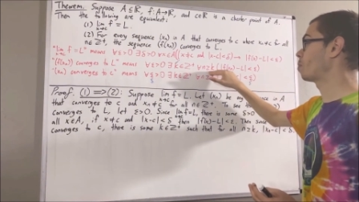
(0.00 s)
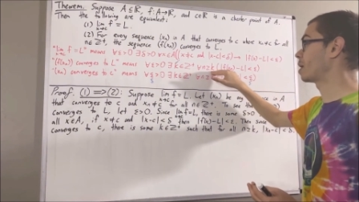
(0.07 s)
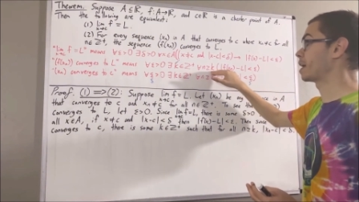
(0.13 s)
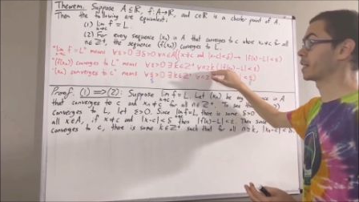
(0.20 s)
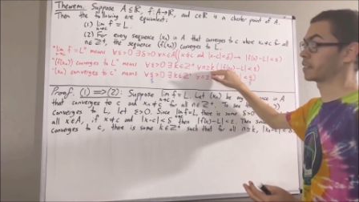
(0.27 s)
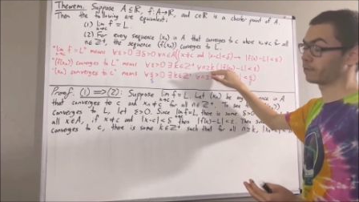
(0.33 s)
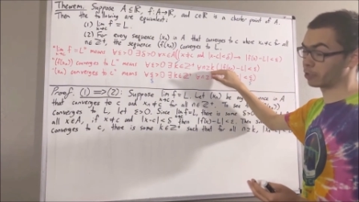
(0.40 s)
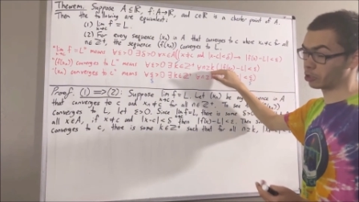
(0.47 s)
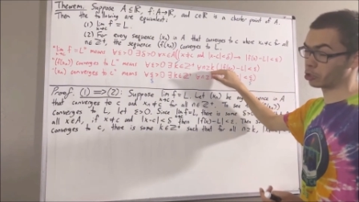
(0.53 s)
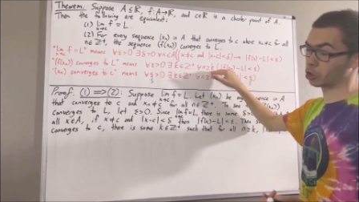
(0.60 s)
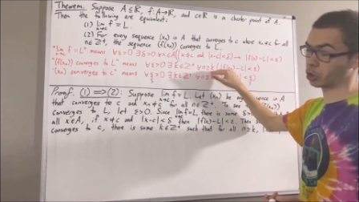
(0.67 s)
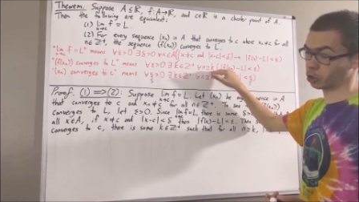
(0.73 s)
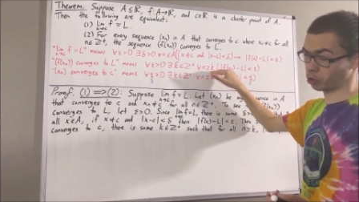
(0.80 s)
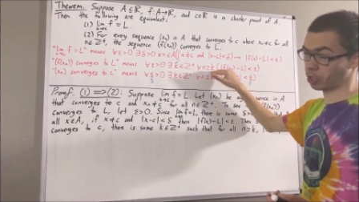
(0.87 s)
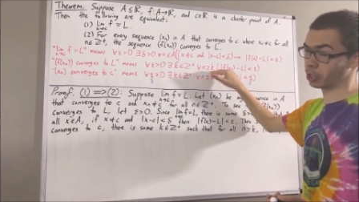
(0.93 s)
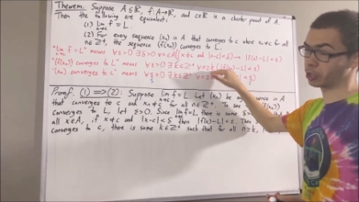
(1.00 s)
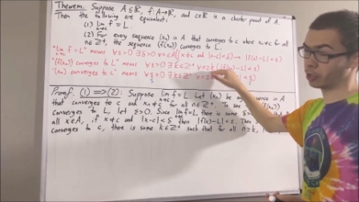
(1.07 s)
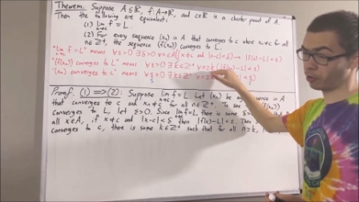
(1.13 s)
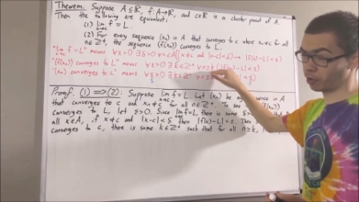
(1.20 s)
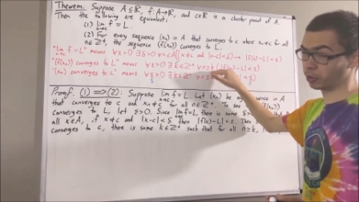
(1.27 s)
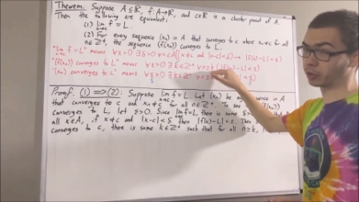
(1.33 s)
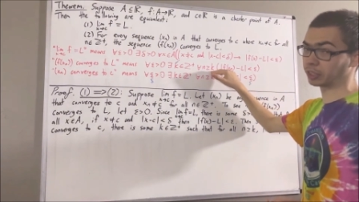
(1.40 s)
positive integers greater than
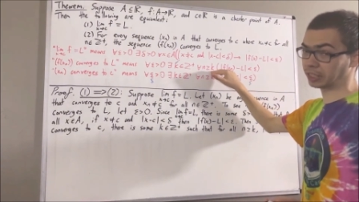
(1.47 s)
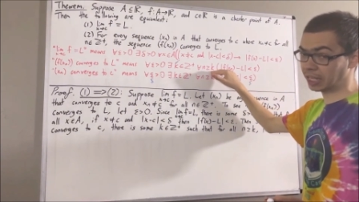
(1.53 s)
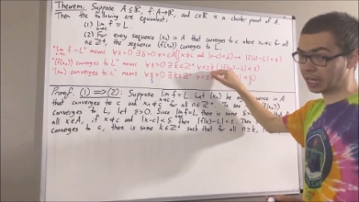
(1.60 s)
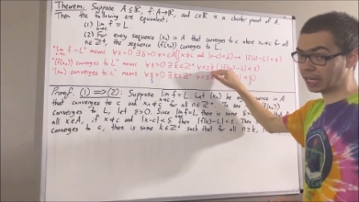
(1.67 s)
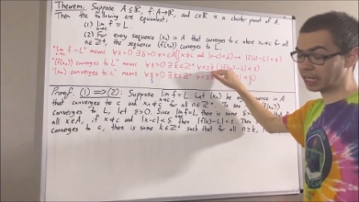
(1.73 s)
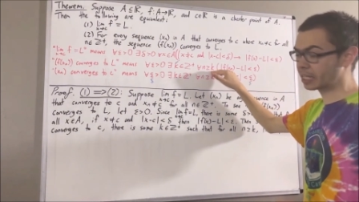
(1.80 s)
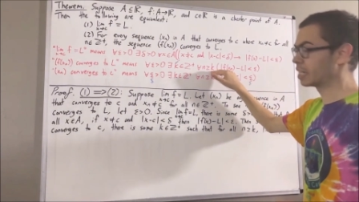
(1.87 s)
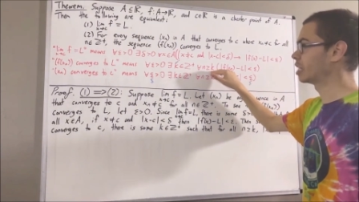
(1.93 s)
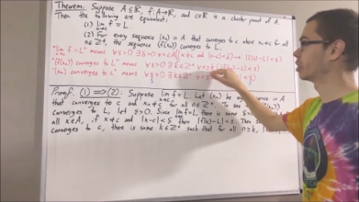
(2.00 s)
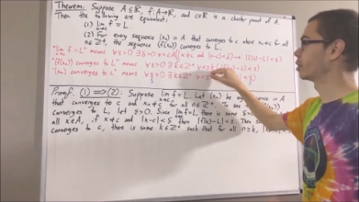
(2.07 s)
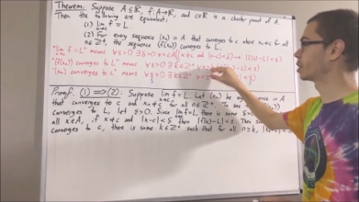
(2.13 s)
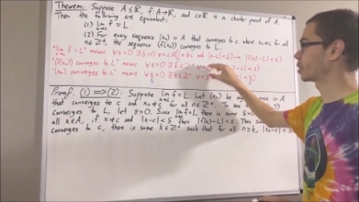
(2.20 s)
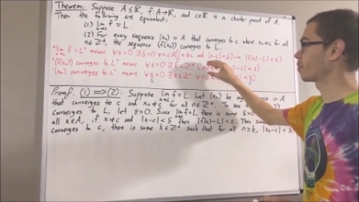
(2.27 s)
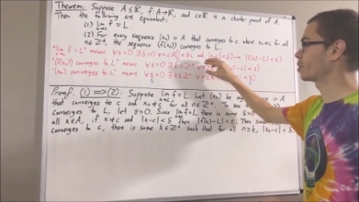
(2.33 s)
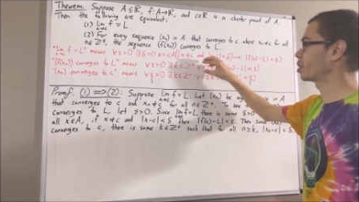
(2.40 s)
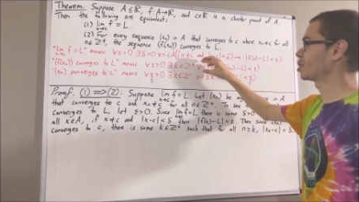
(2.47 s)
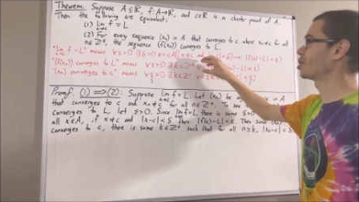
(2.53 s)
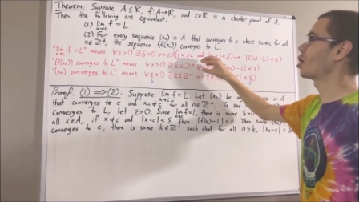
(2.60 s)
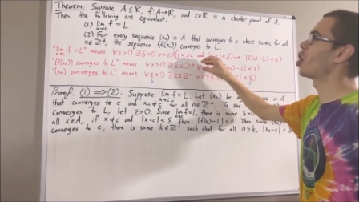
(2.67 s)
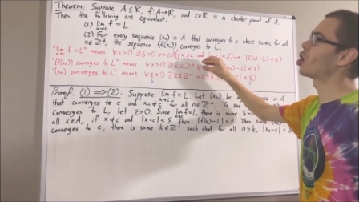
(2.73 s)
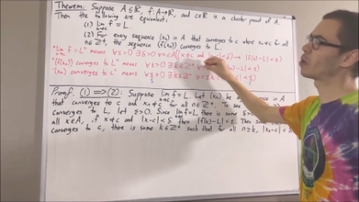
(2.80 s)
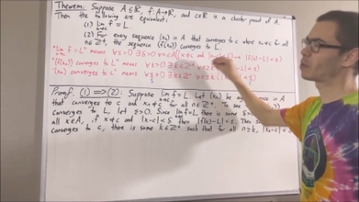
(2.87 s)
or equal to k, let's give ourselves an
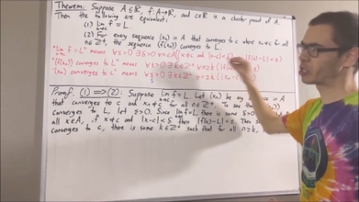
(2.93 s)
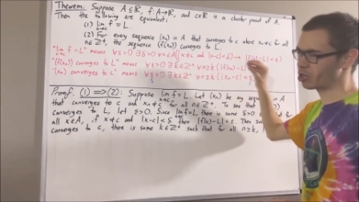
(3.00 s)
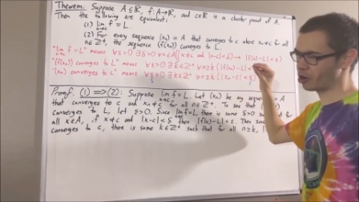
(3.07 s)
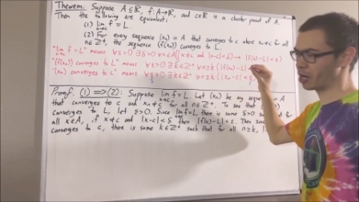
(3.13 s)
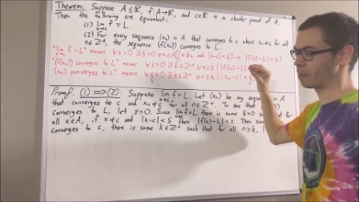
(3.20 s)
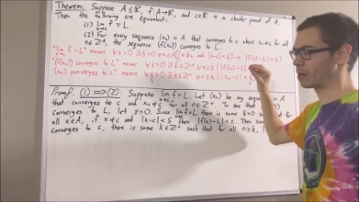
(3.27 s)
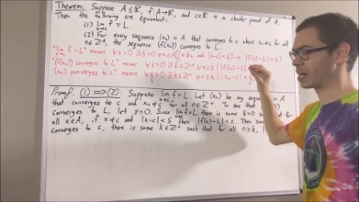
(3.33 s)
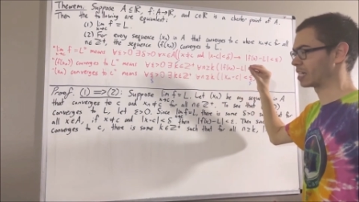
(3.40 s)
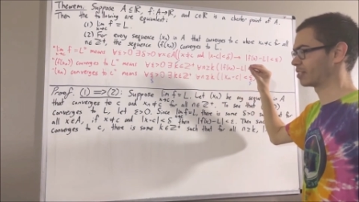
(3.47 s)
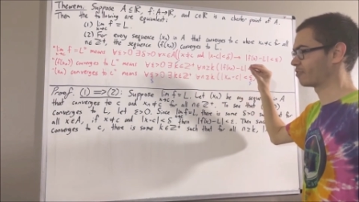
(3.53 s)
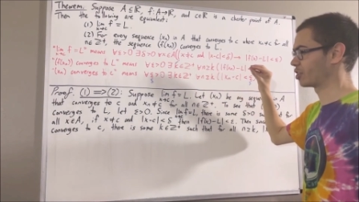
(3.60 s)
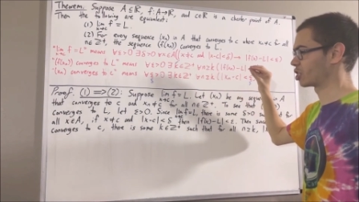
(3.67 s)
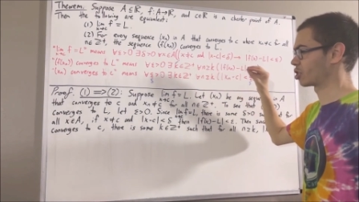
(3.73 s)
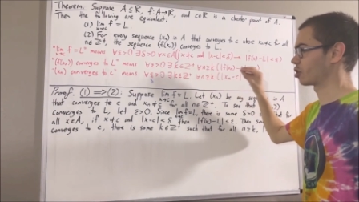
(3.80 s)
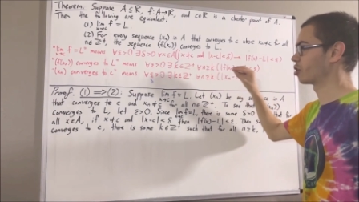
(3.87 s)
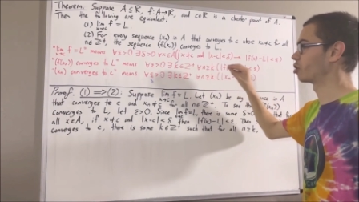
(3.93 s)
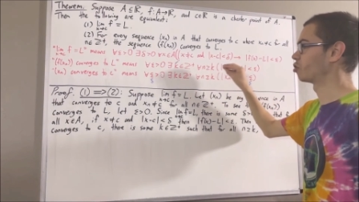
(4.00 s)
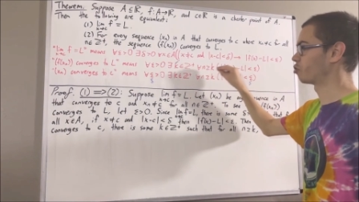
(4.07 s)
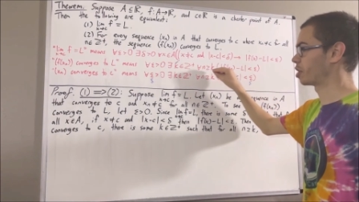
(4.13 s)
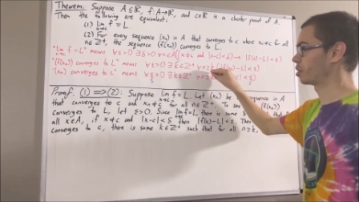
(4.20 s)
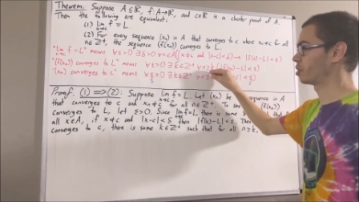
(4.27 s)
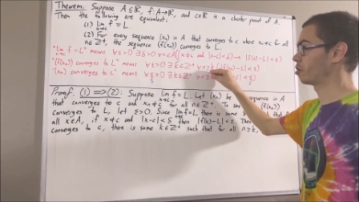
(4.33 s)
arbitrary positive integer
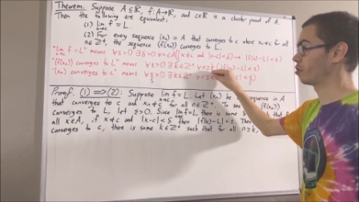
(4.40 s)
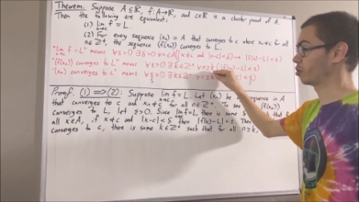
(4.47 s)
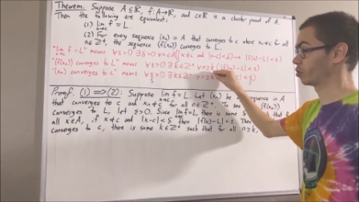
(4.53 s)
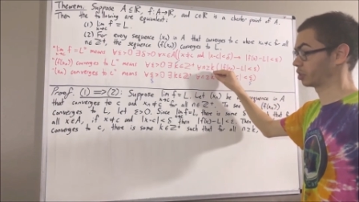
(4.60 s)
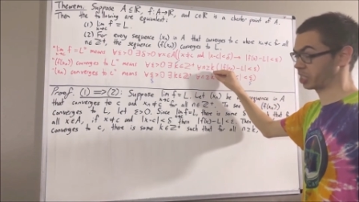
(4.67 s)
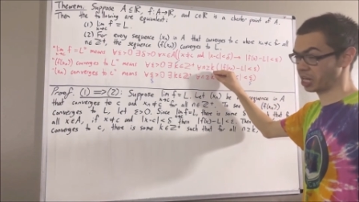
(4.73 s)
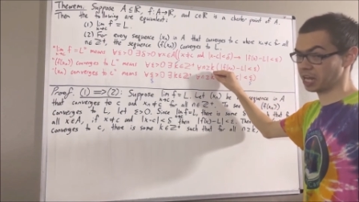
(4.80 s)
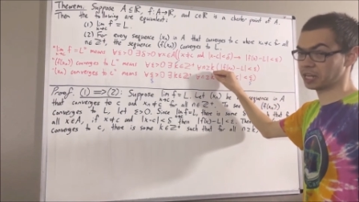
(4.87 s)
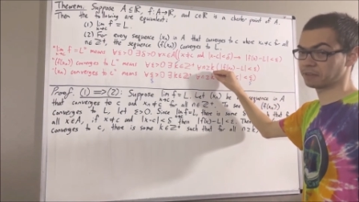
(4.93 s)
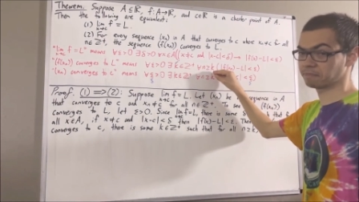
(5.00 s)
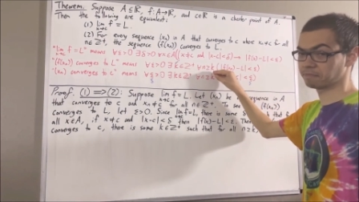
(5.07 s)
greater than or equal to k.